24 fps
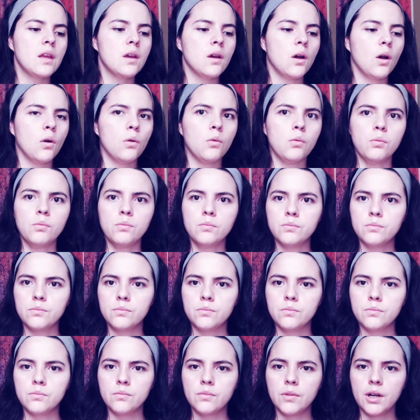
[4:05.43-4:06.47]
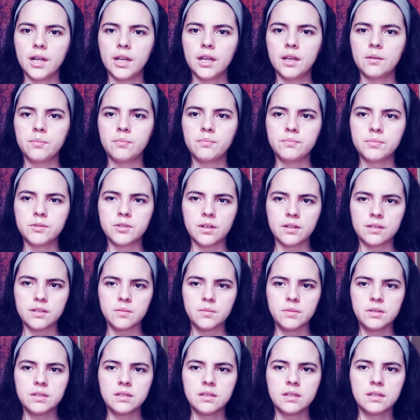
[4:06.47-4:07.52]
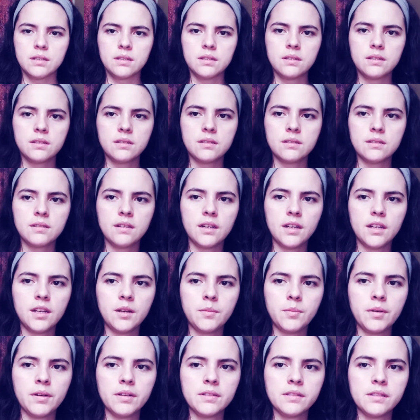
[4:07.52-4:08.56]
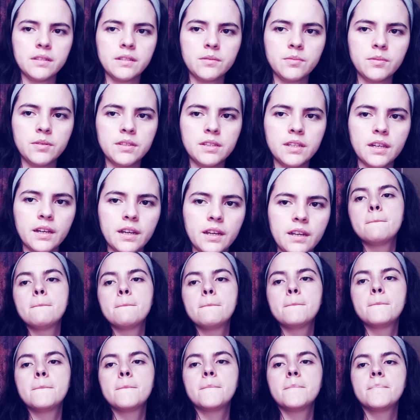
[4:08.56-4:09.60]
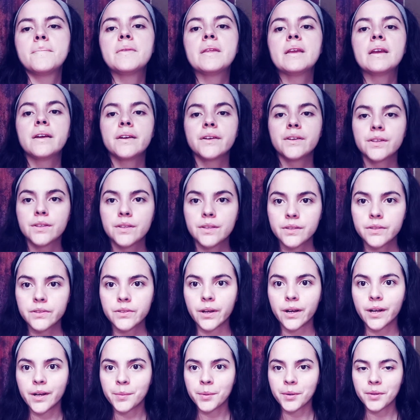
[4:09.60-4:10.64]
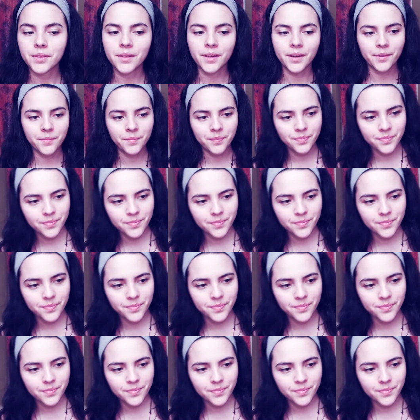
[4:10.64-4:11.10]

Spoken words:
Oh, I need to start some incense. I need to pause this 1 second. Sorry about that.